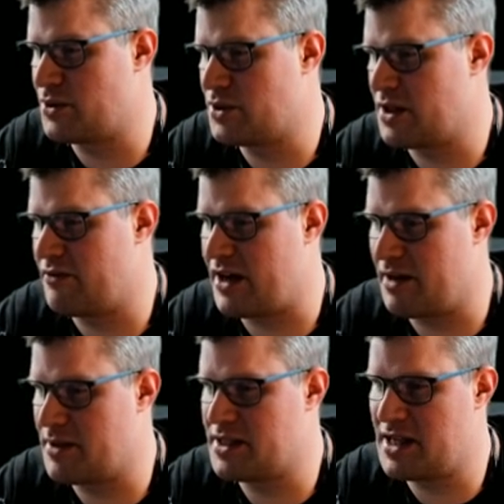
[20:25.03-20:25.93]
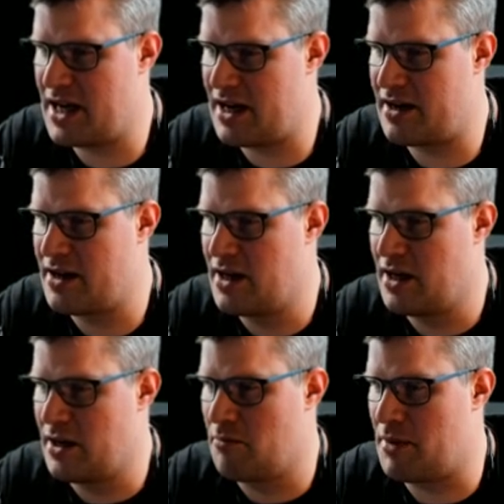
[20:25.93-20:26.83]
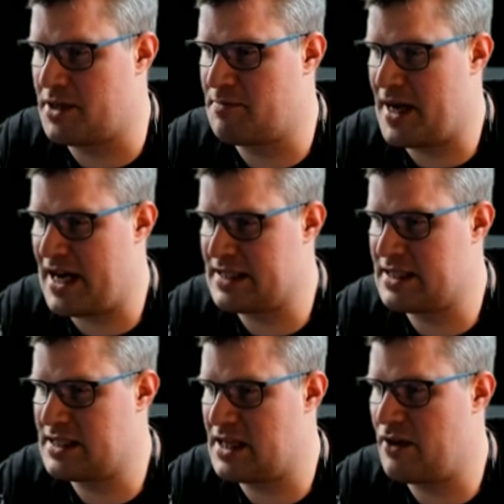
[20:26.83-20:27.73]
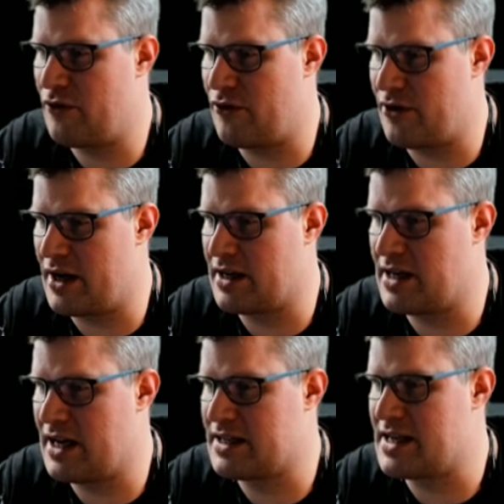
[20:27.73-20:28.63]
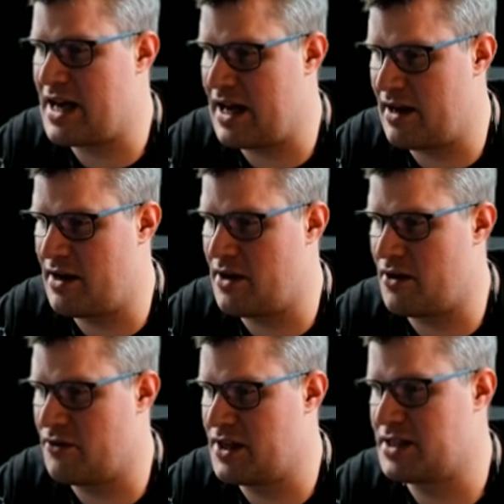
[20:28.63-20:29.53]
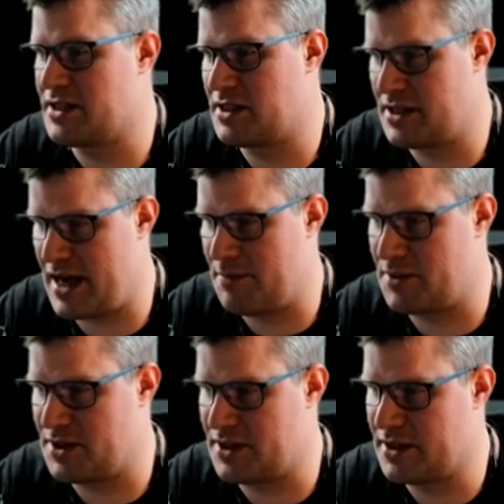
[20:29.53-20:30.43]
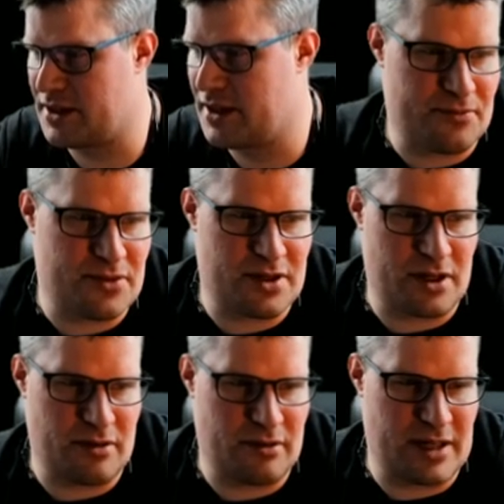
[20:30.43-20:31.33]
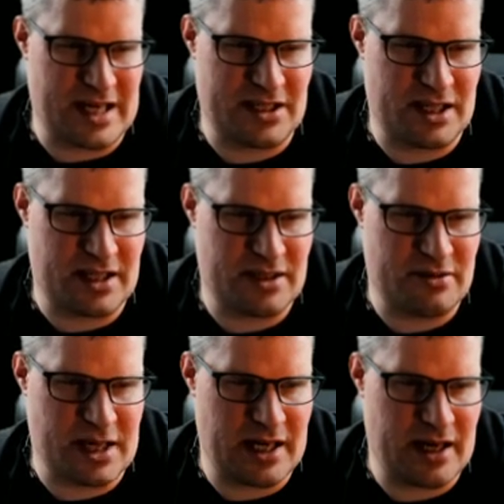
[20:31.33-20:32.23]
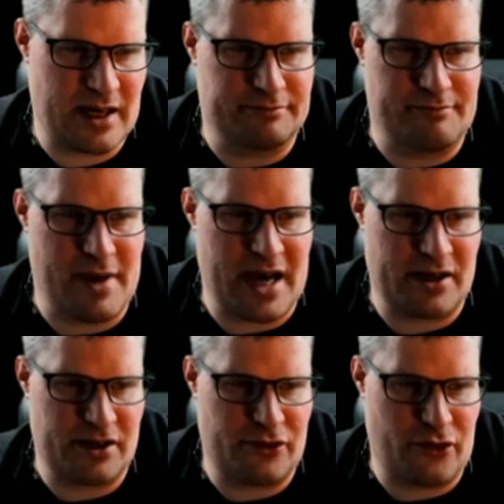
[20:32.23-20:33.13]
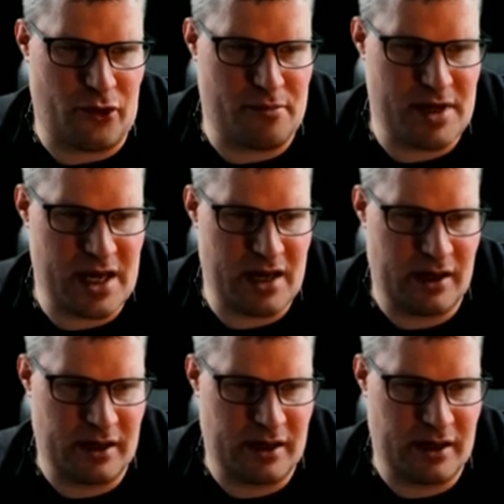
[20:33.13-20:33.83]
environments here, but passes if run at the end of this chapter. So that doesn't really matter for me.